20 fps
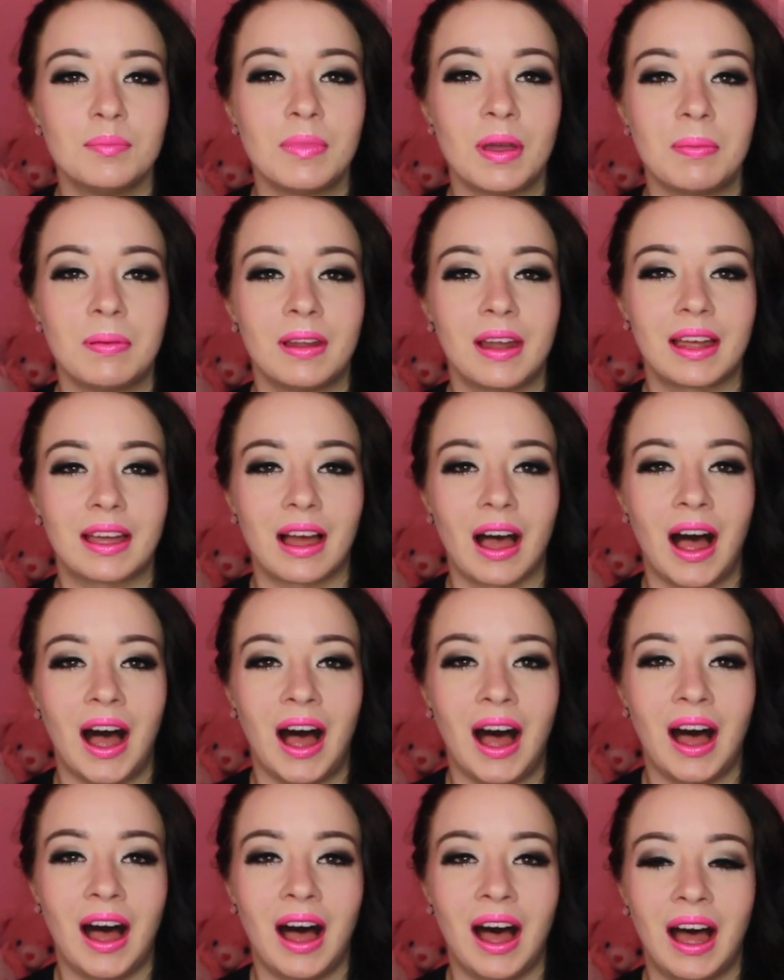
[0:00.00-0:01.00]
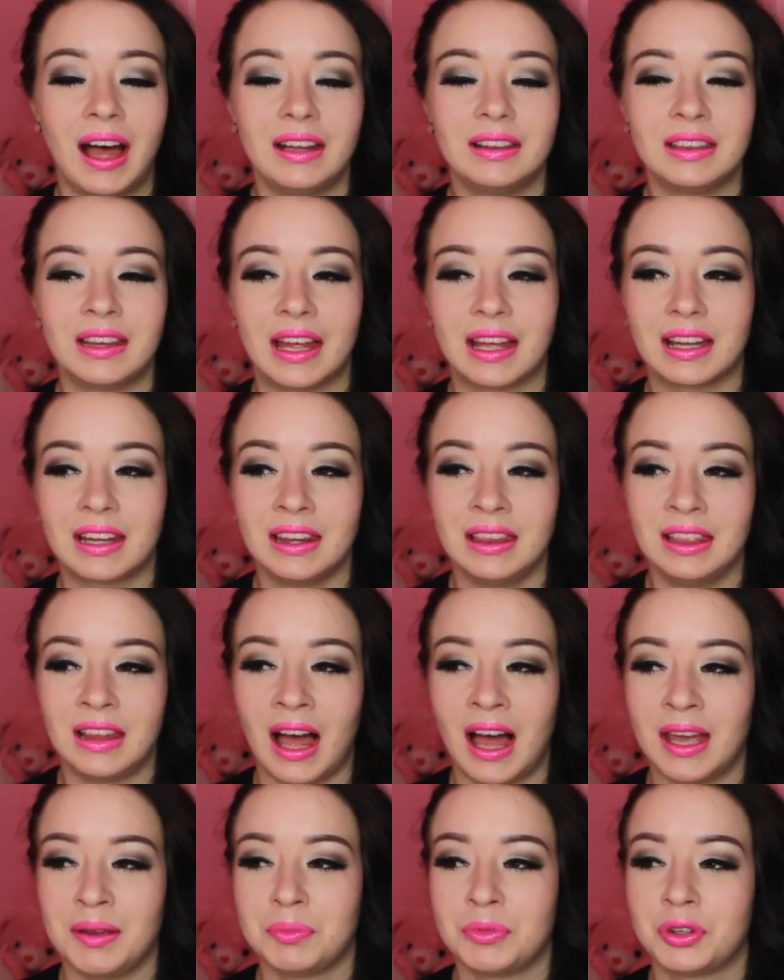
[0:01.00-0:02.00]
Maybe like a hot like
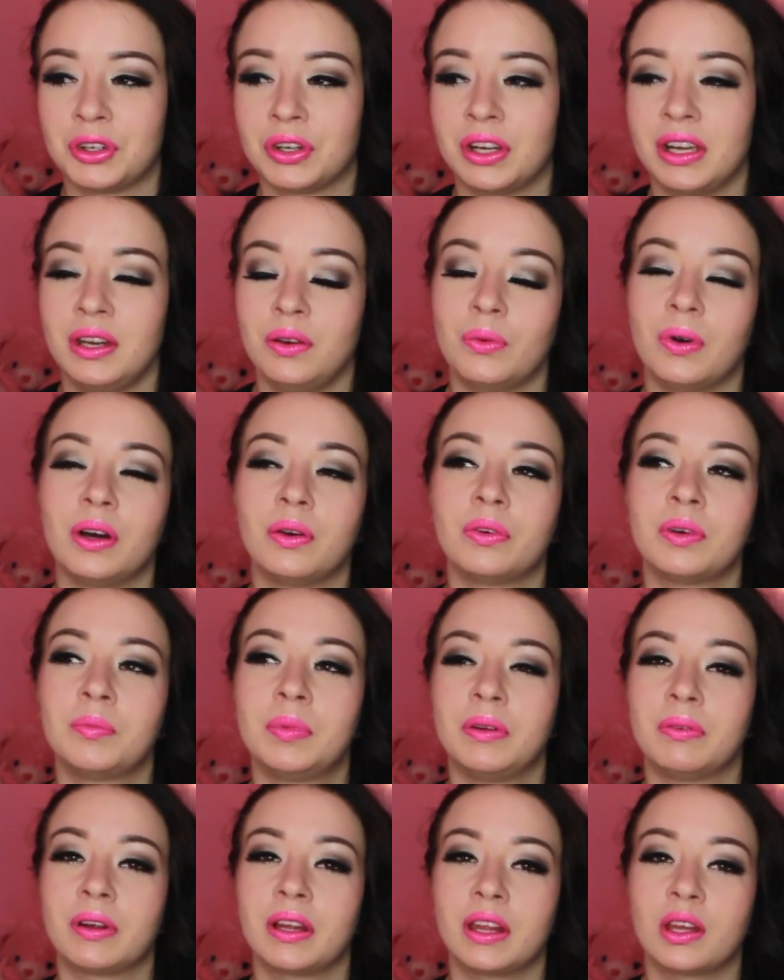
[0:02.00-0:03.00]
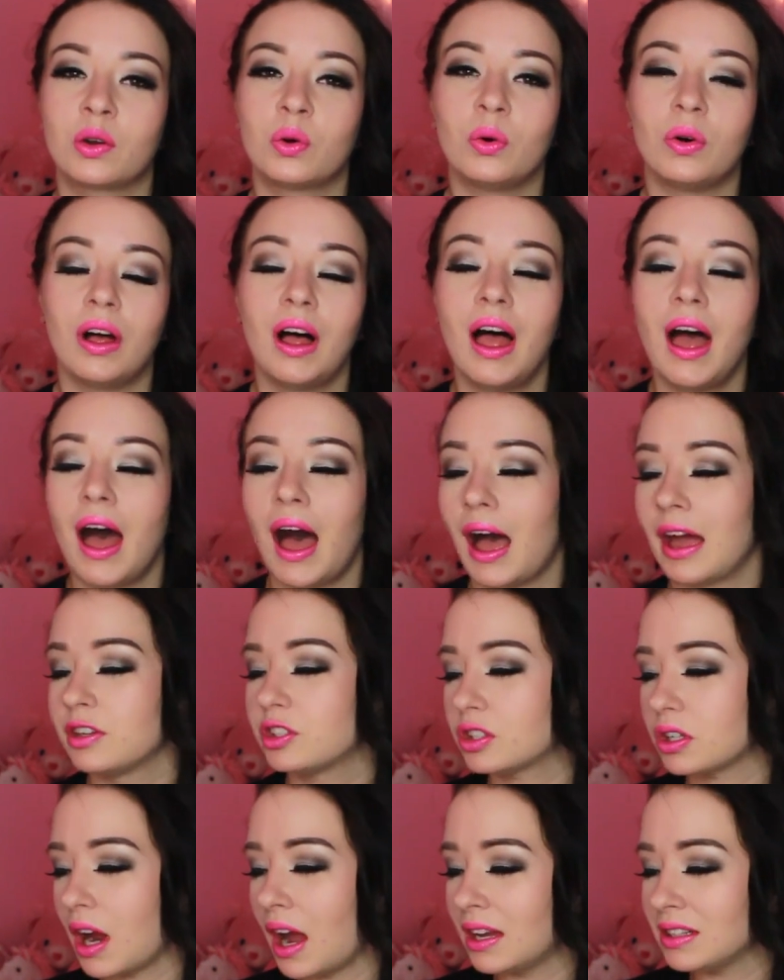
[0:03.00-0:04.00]
lime green one would be really cool. I
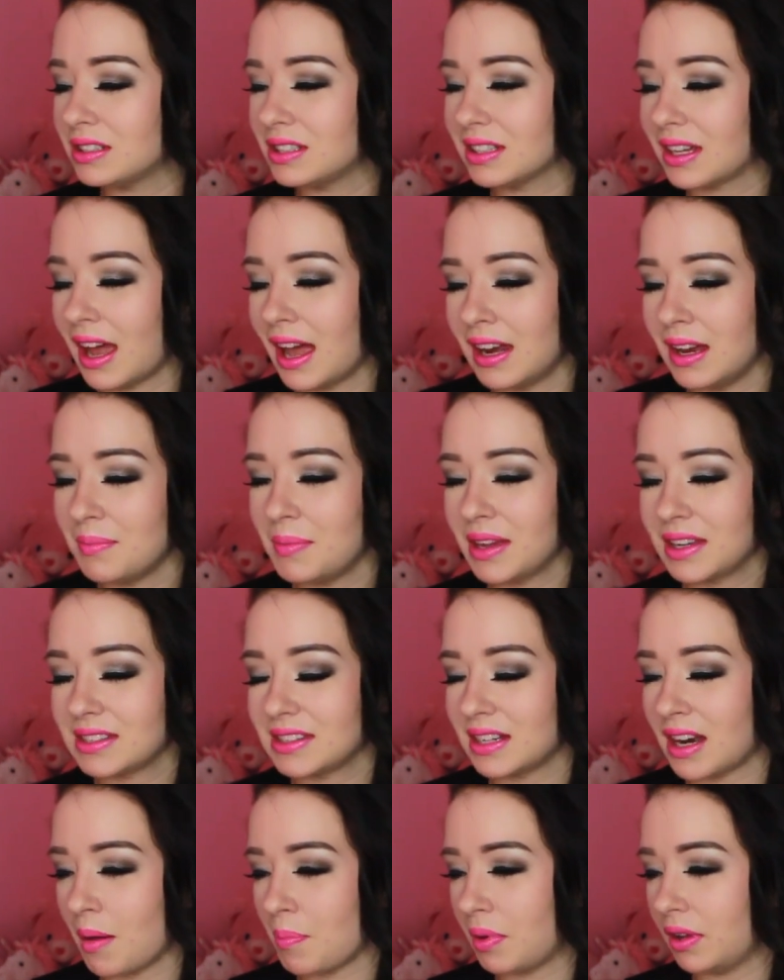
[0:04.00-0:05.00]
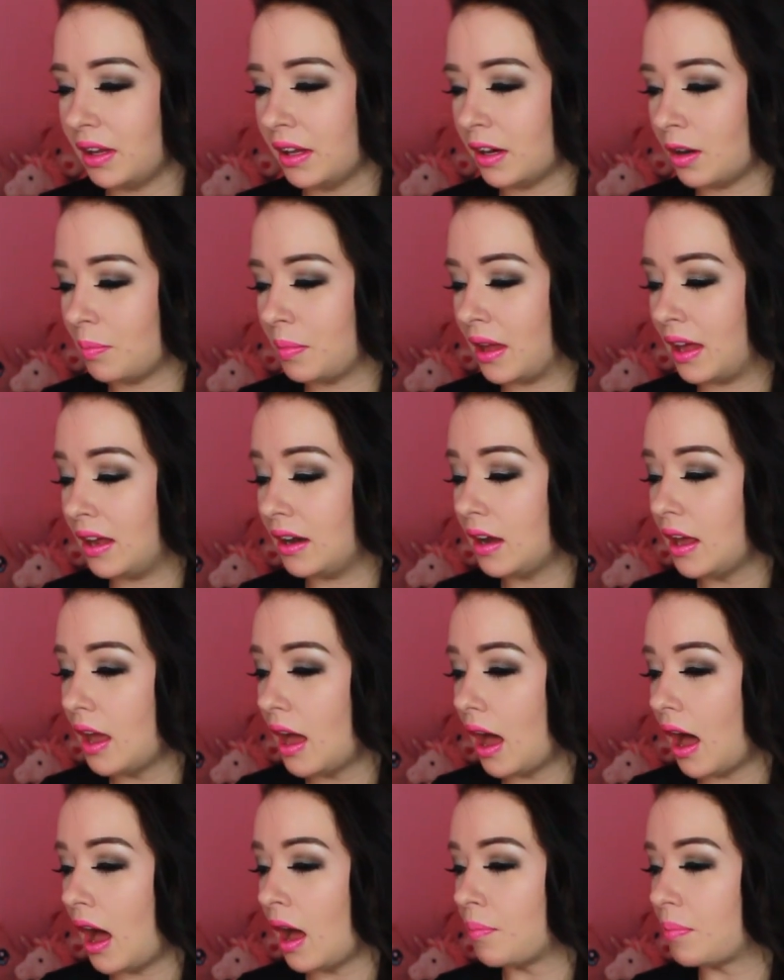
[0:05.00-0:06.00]
tried to kind of mix it up a little bit
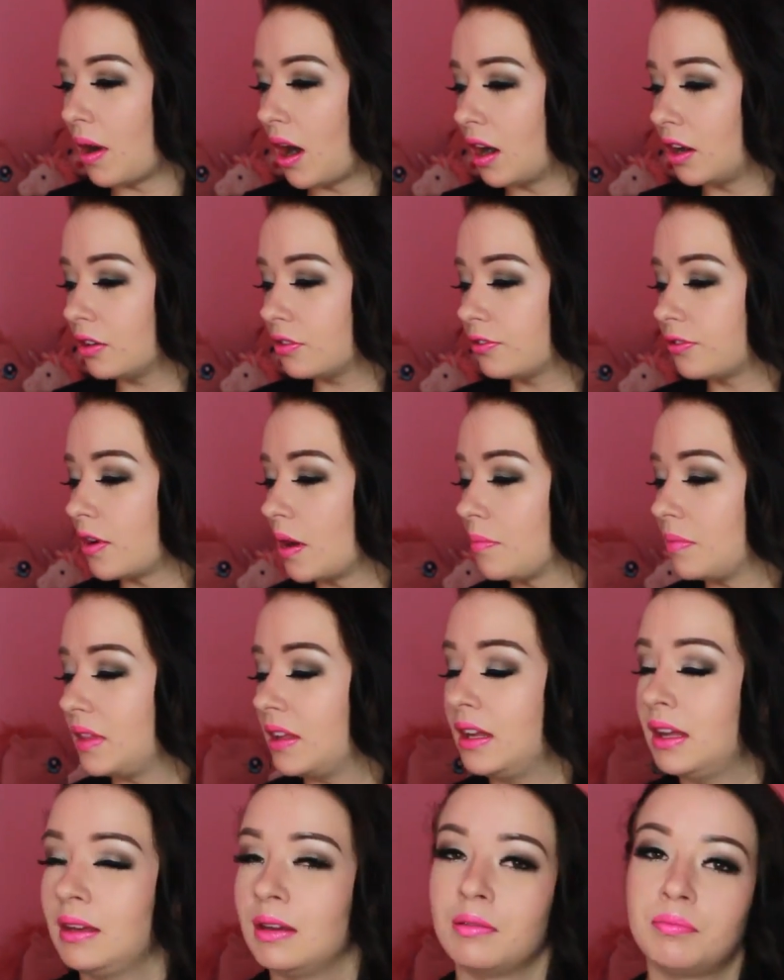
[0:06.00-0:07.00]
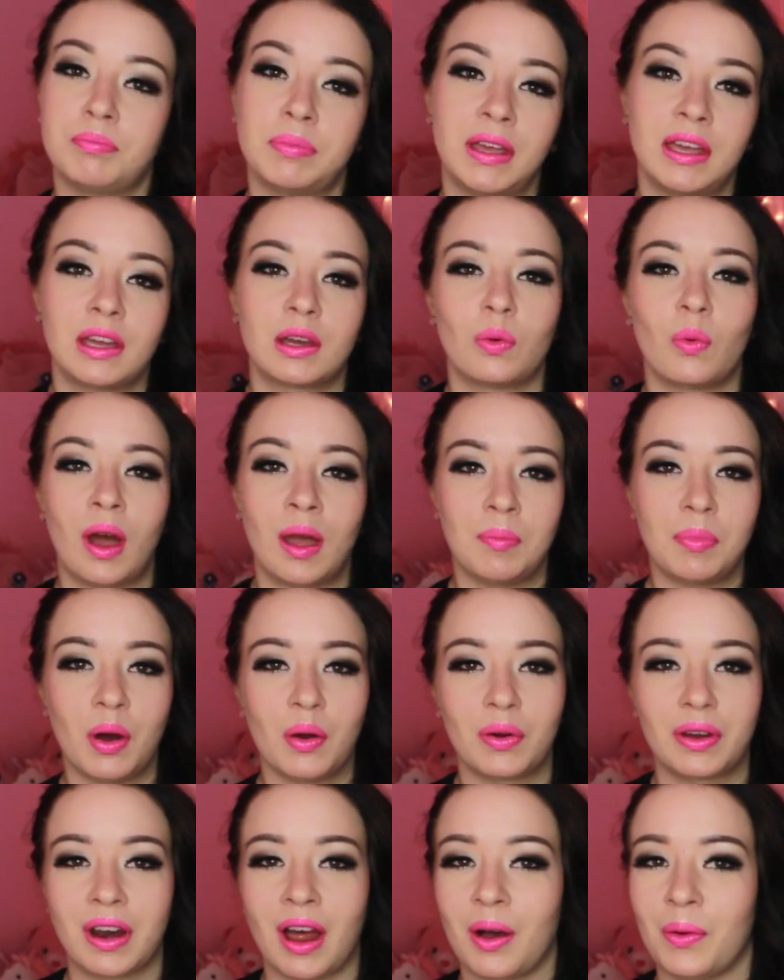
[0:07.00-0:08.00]
apart from the pink and white
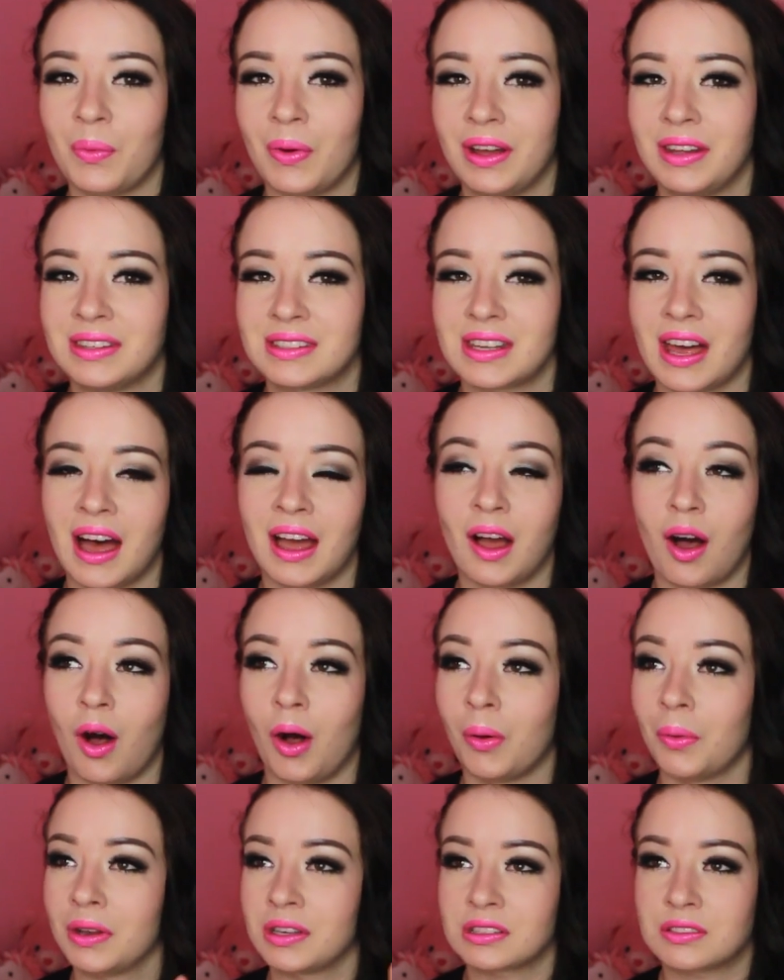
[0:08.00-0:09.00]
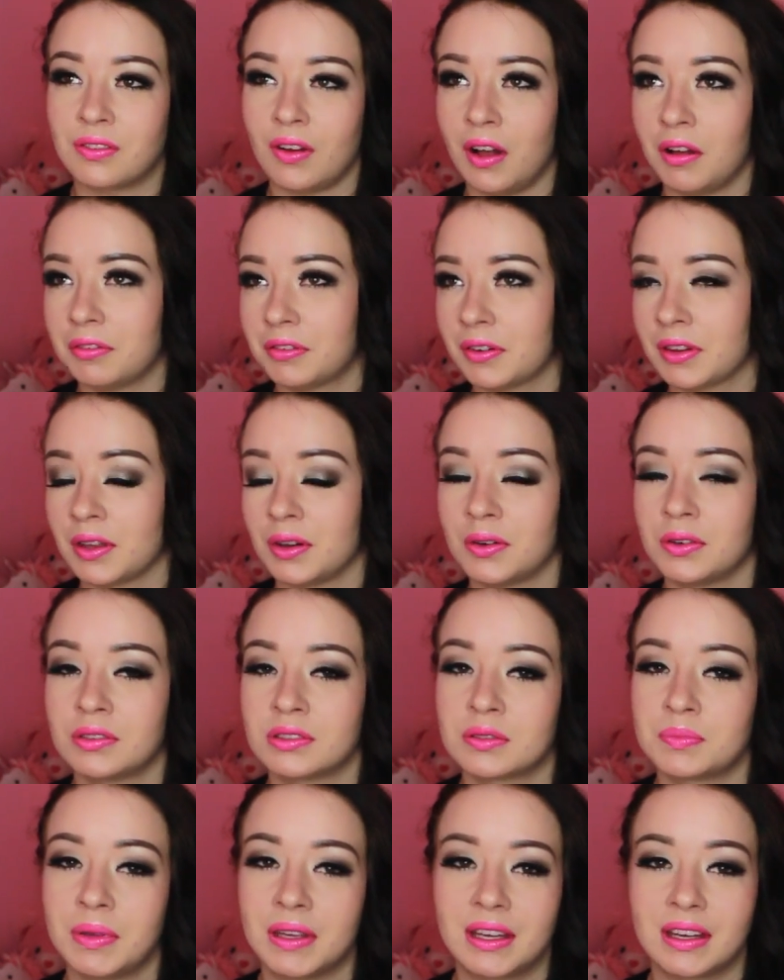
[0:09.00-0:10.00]
polka dot ones. I always fall for
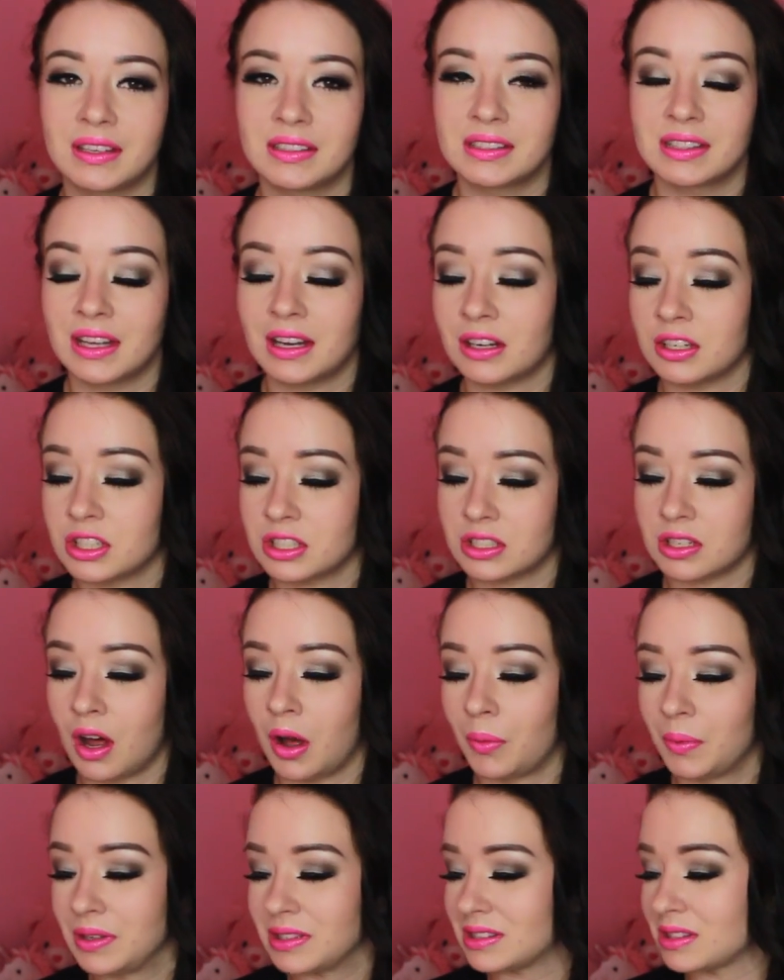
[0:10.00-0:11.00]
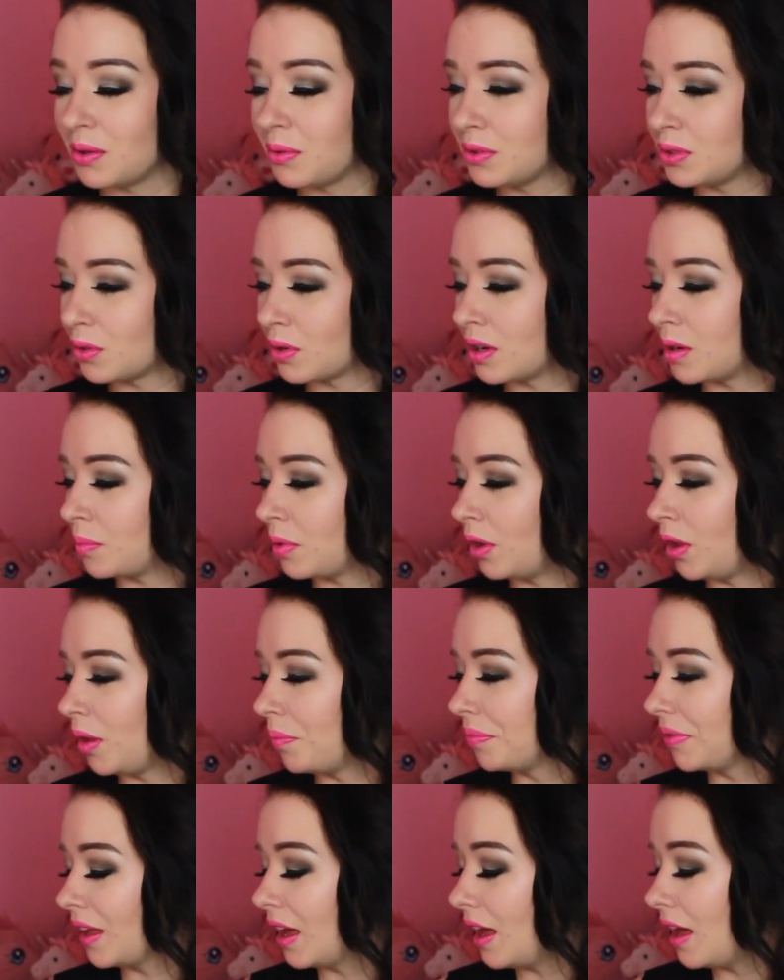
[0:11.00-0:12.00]
those because they're just always so
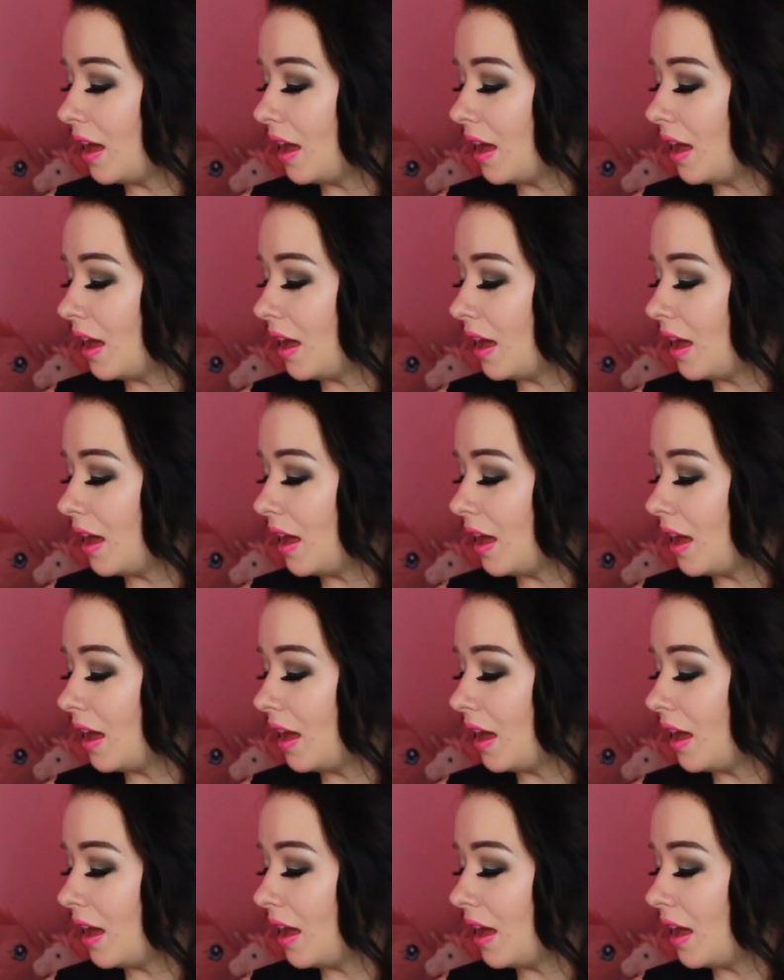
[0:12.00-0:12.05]
adorable.